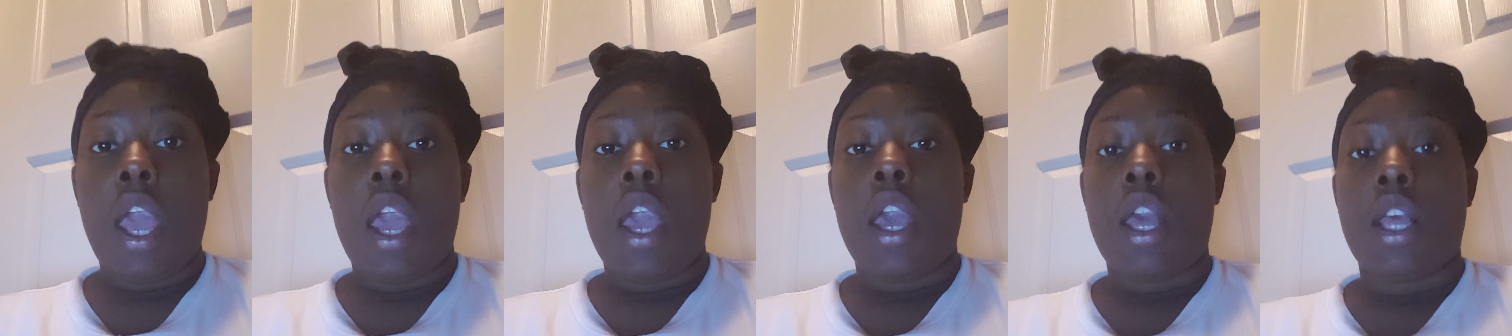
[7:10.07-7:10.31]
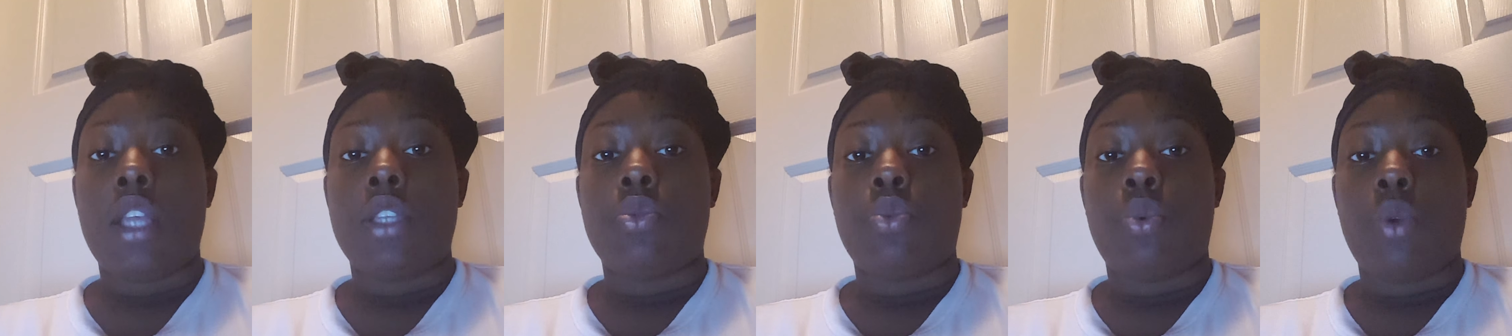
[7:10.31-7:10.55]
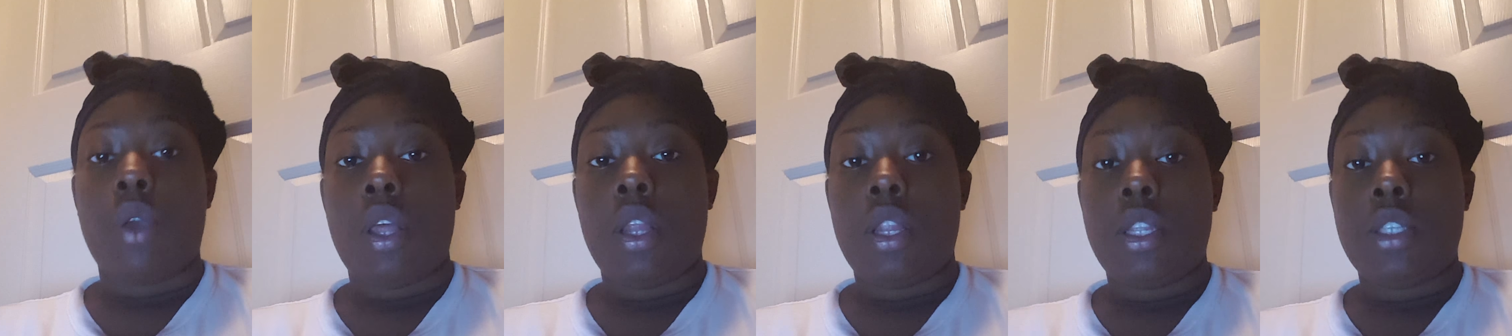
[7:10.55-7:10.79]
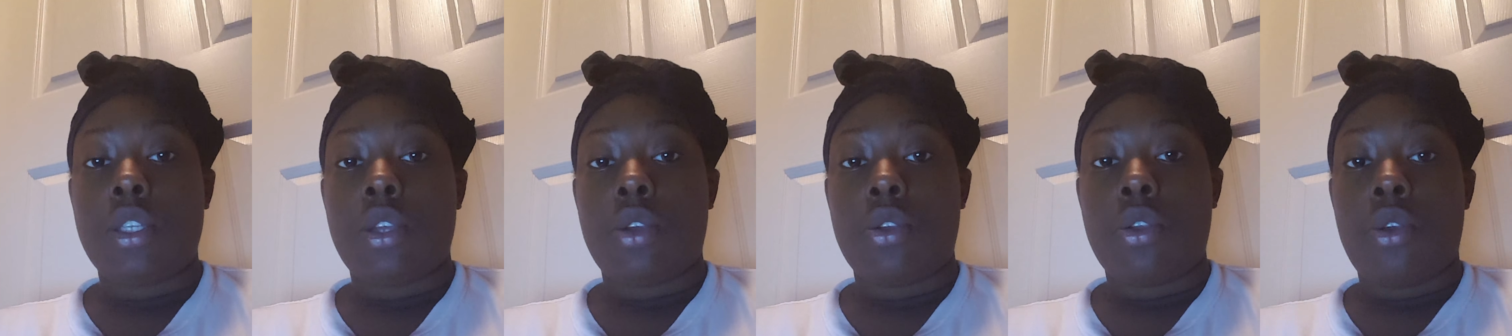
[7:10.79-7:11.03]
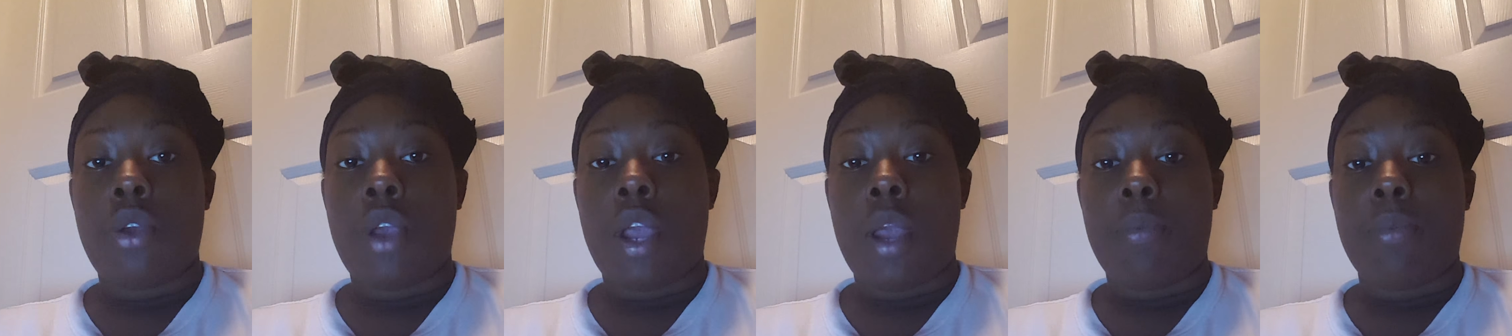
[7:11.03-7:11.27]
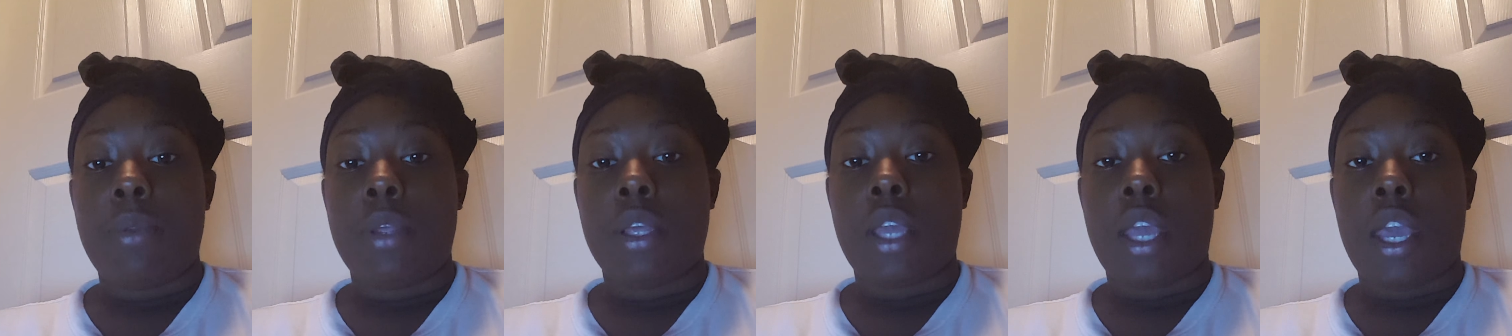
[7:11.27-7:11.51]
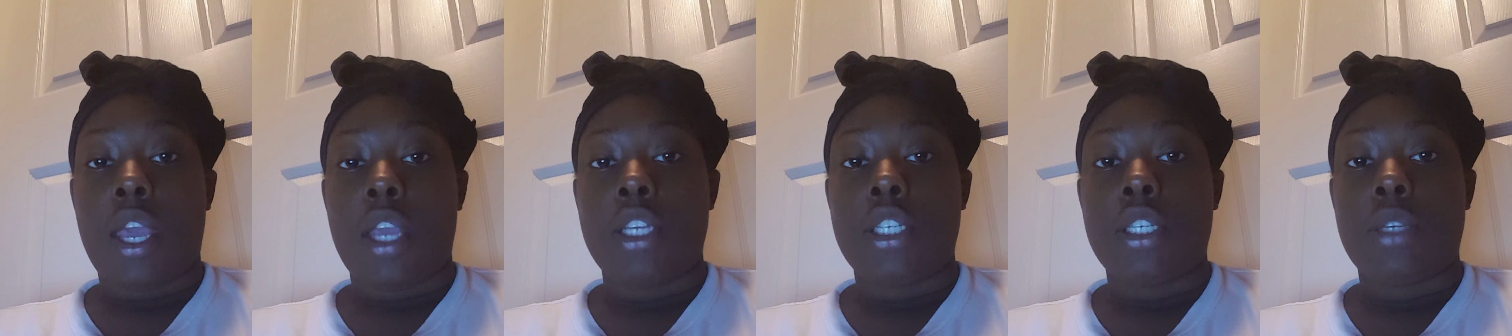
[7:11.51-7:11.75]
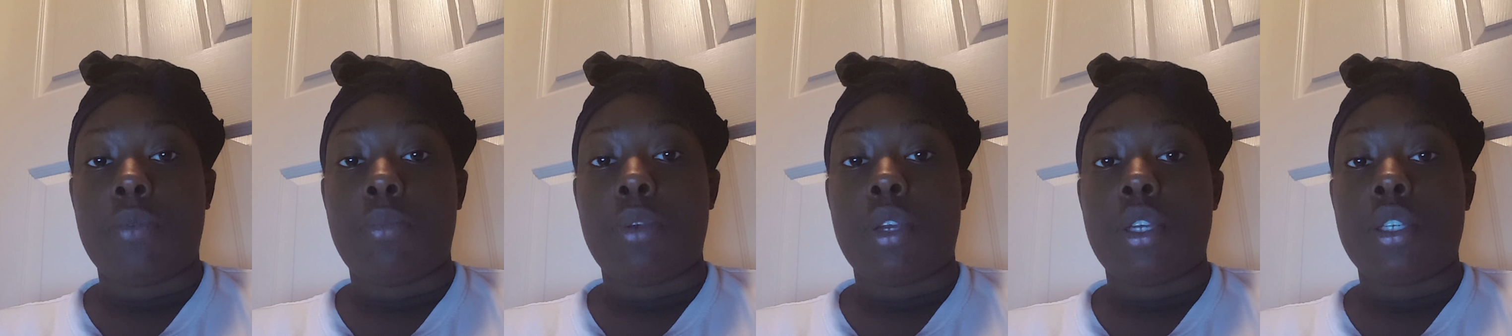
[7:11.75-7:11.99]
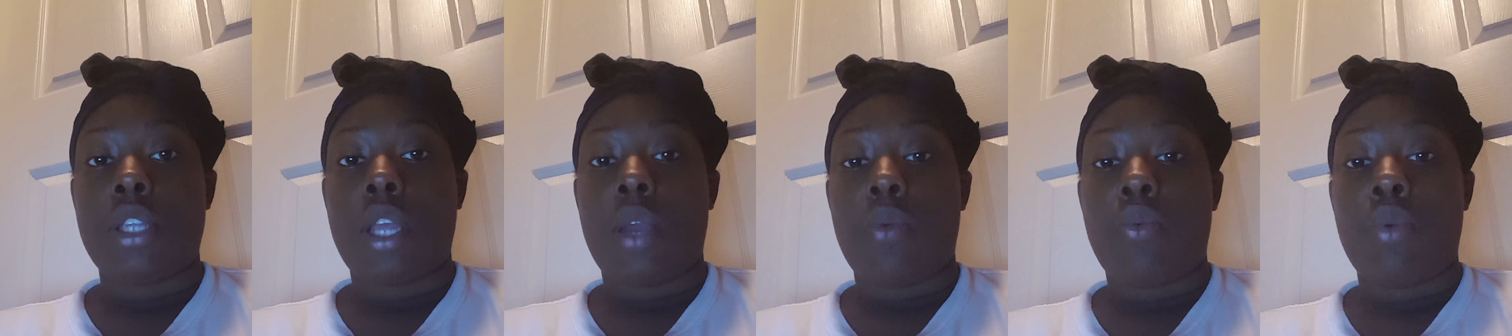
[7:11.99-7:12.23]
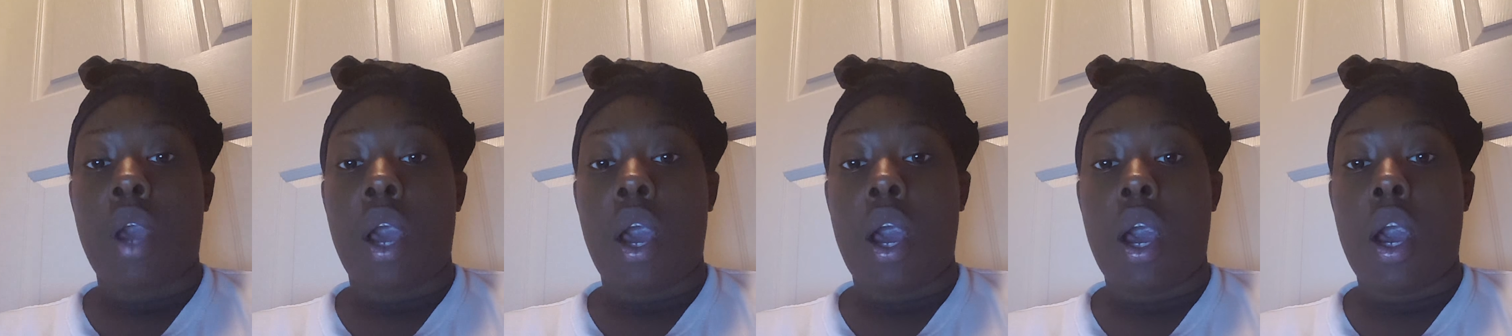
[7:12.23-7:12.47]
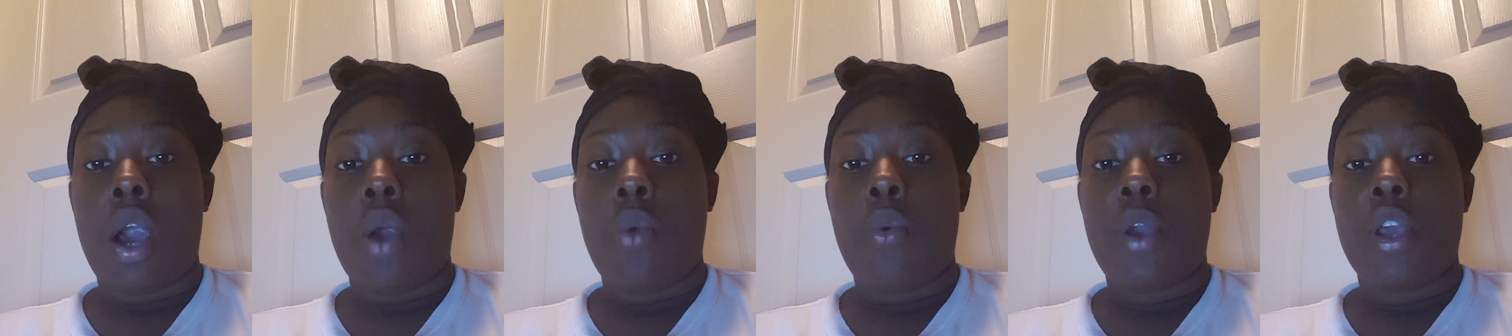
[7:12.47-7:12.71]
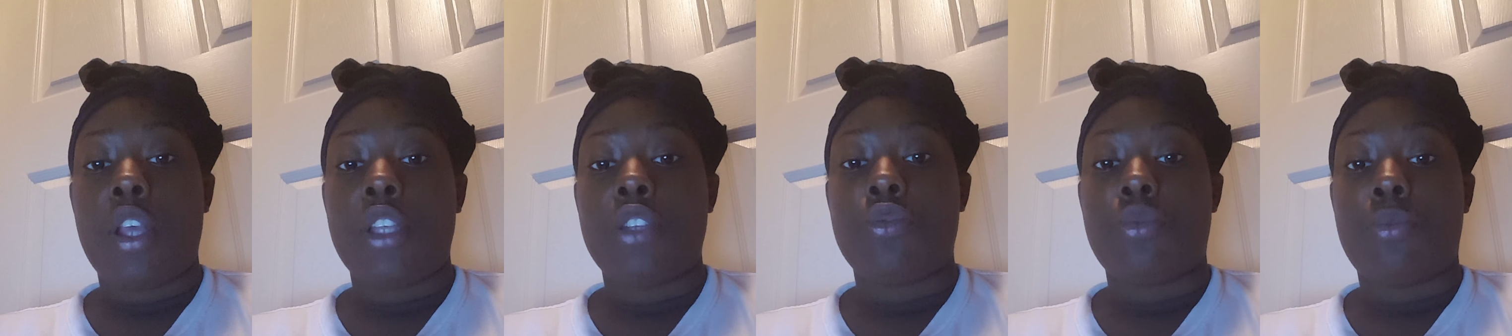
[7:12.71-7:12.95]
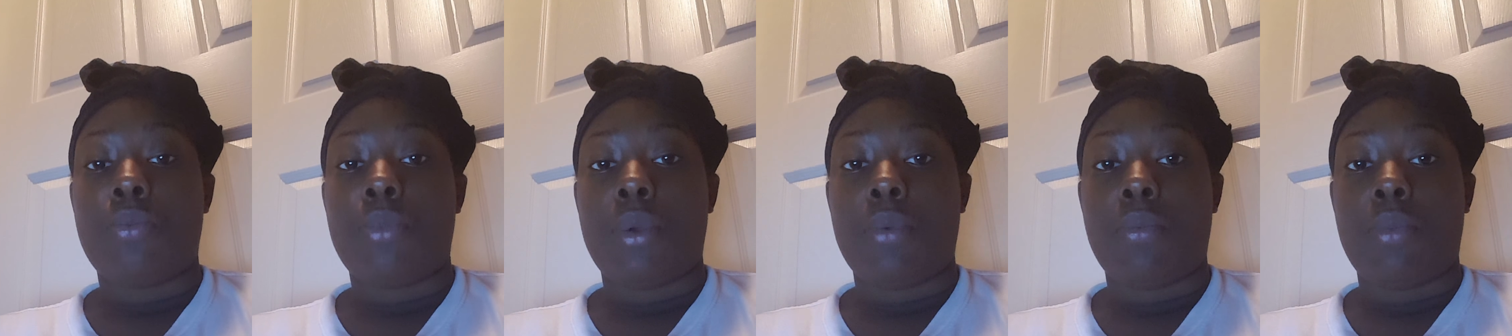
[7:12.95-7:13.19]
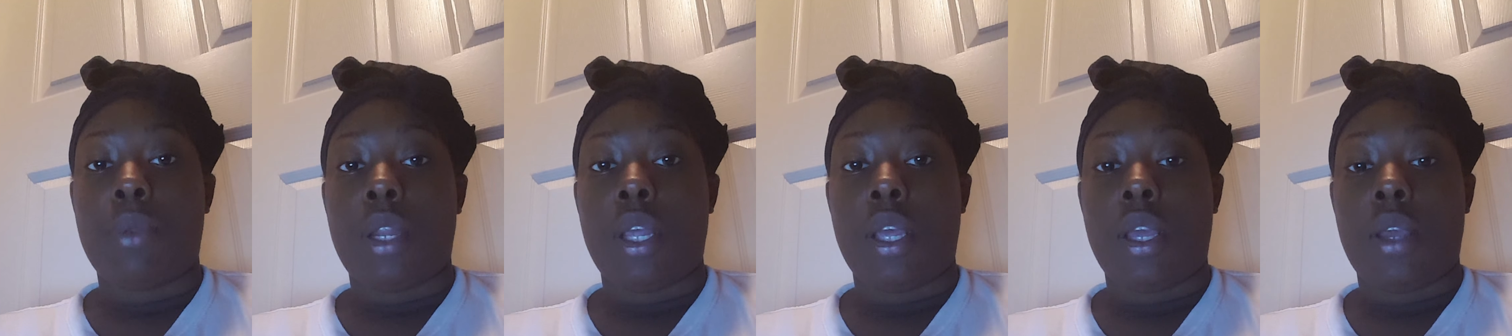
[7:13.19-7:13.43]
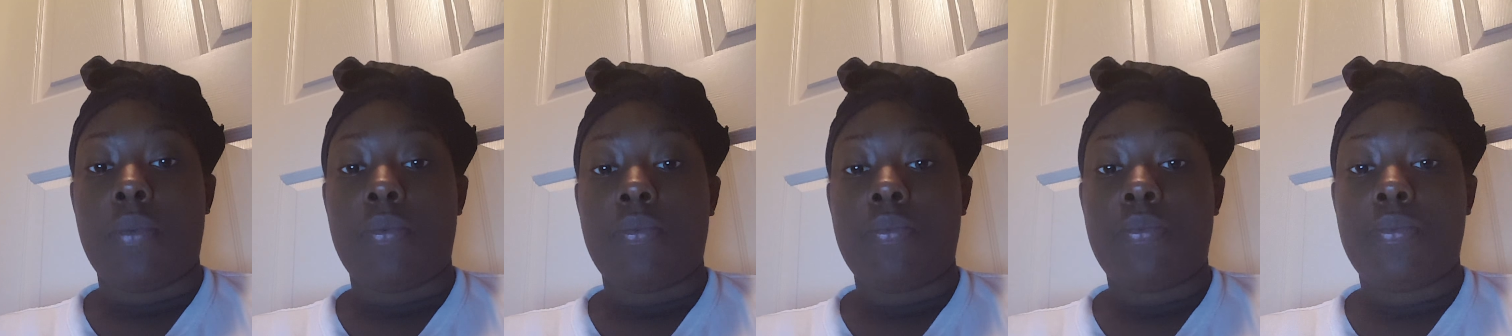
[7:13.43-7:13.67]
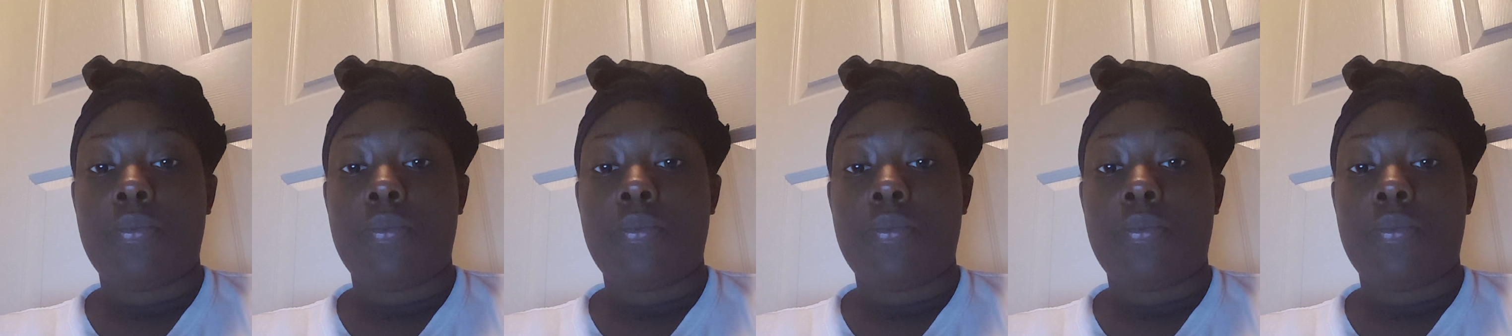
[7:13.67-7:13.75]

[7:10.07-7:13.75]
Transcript: as well as on your application, because they will always remember that.